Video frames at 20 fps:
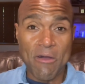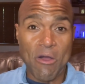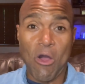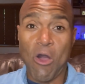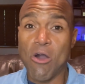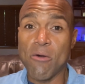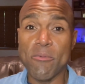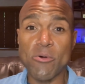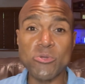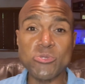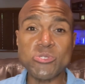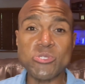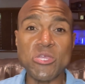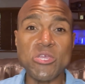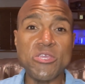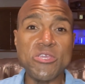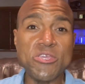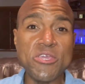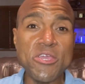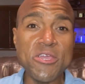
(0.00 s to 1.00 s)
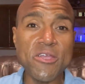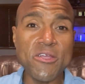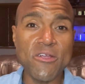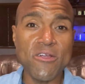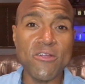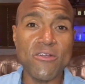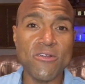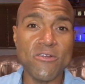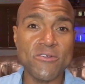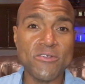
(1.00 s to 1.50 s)
almost a
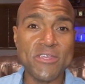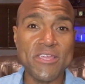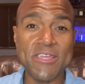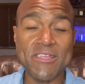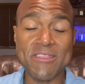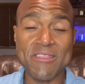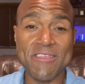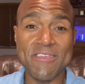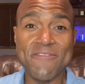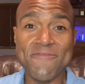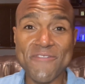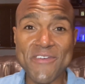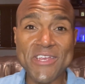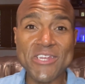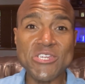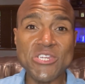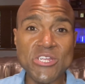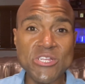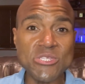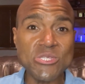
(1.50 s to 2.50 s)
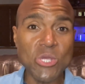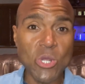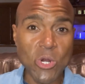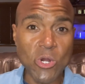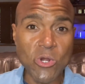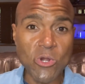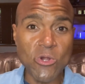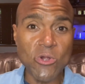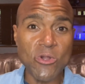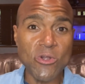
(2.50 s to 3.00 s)
year to get evictions
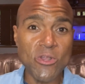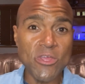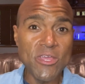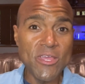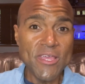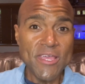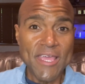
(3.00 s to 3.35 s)
heard